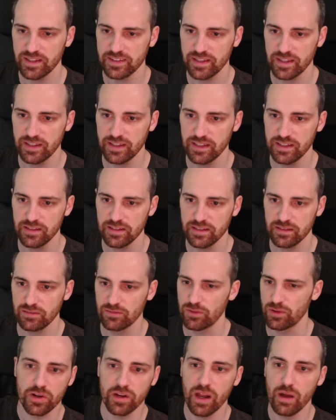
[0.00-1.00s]
as a list.
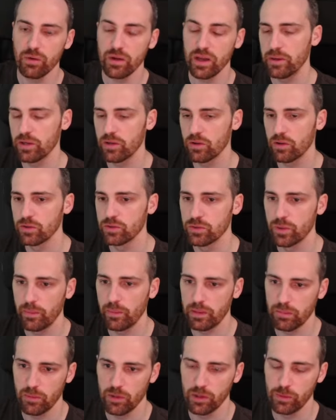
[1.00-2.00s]
For now, every call to
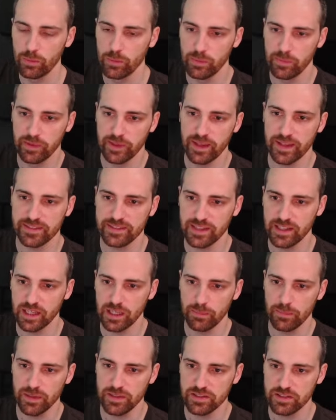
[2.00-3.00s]
every model will be a
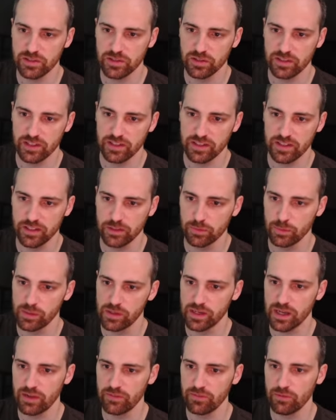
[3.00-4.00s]
single image. So this list
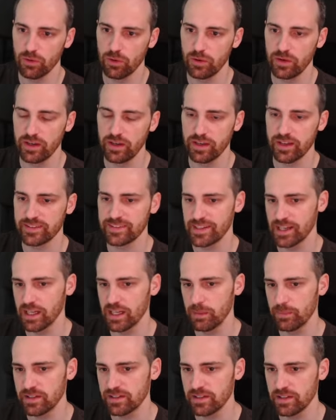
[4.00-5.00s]
will have only a
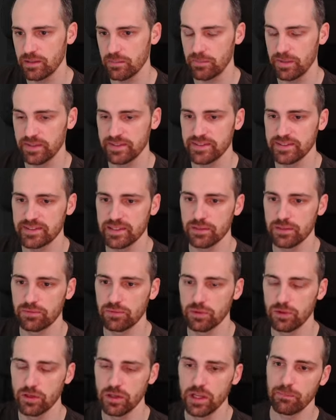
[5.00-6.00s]
single image in
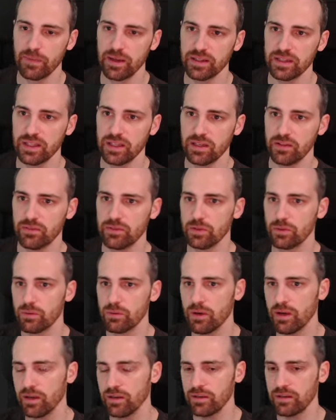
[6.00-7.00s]
base64. But if you
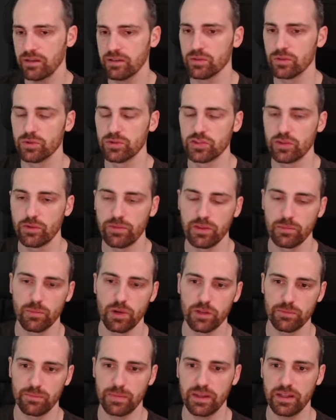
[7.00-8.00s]
want to do something
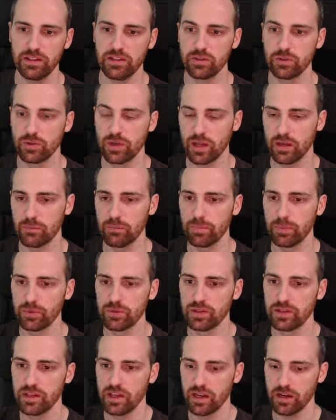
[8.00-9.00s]
more advanced, you can
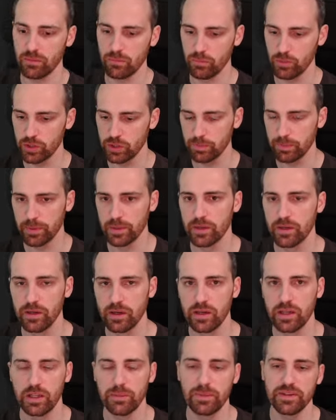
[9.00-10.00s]
put here
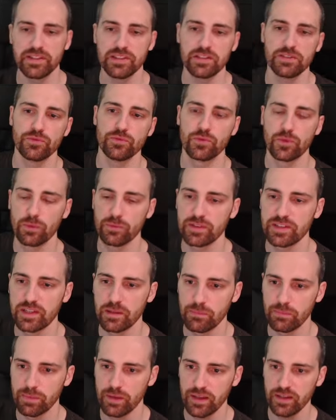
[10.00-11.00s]
multiple images from the
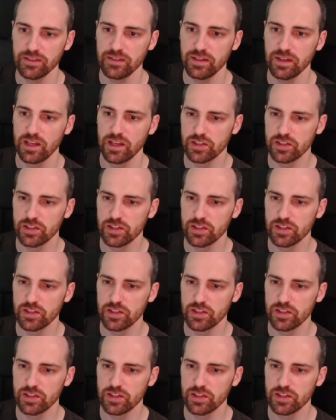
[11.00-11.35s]
same place.